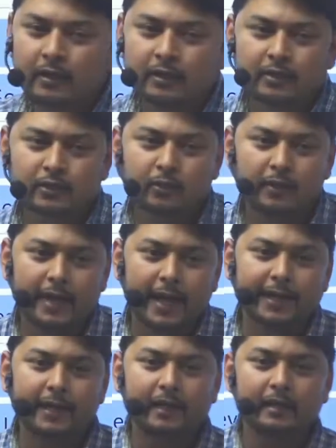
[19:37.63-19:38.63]
So,
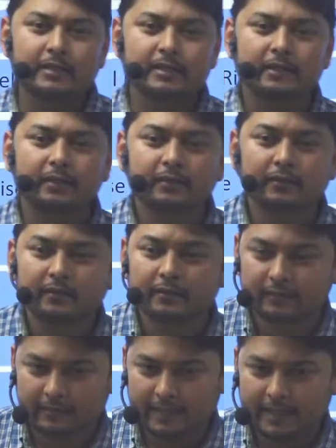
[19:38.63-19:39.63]
agriculture
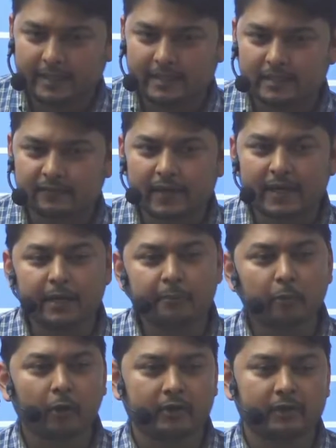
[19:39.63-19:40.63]
is very
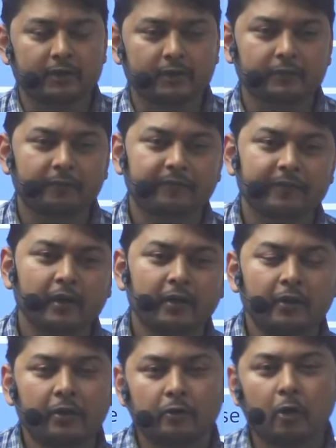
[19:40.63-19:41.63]
important,
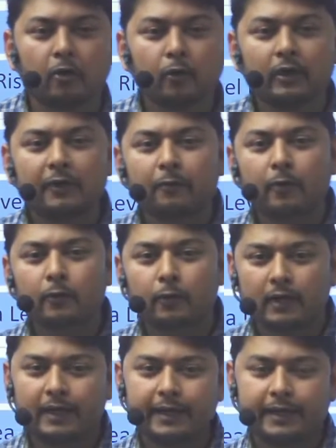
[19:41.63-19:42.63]
not only for
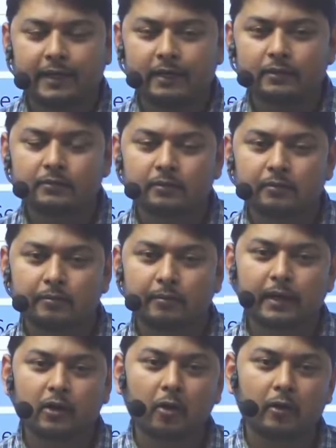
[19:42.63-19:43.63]
rural India,
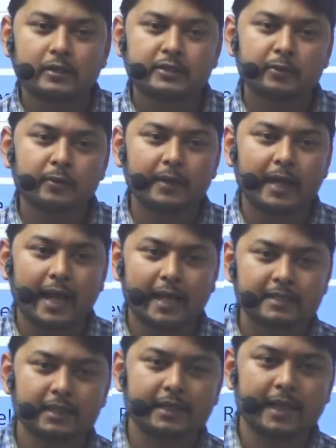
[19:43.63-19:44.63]
but also
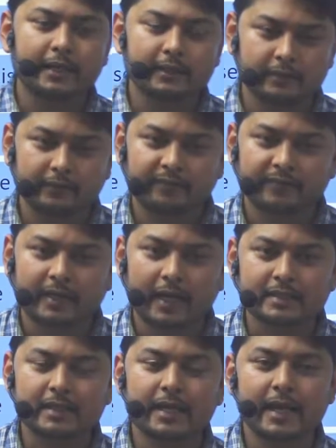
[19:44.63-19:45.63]
as
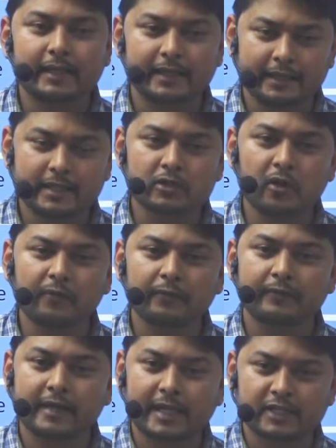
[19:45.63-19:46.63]
it is of
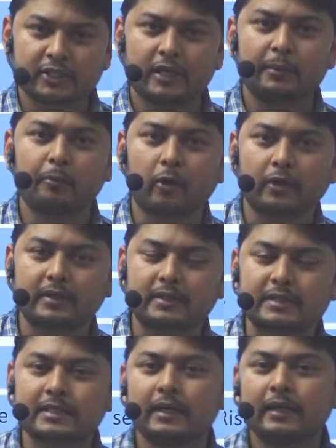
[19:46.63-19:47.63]
national
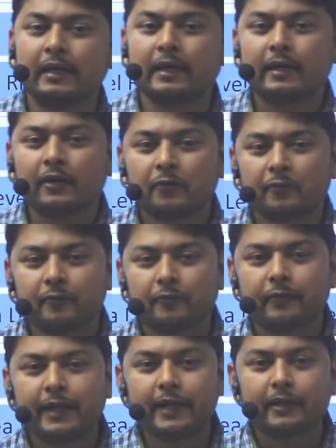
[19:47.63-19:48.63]
importance.
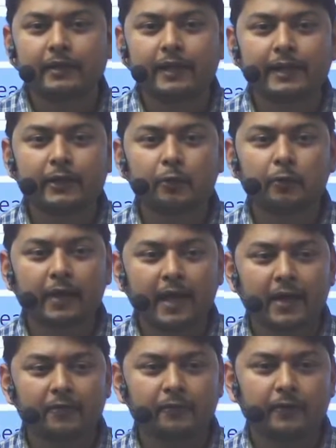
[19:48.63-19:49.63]
We need to
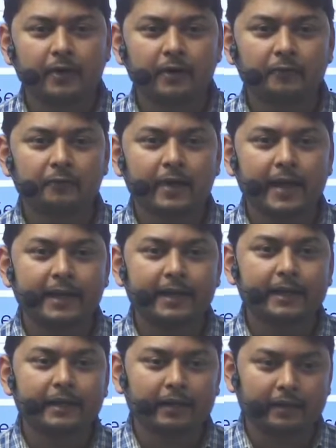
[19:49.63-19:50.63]
have a
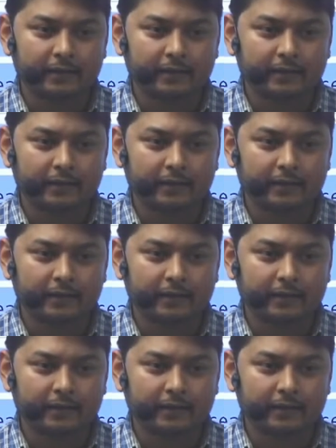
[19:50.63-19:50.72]
very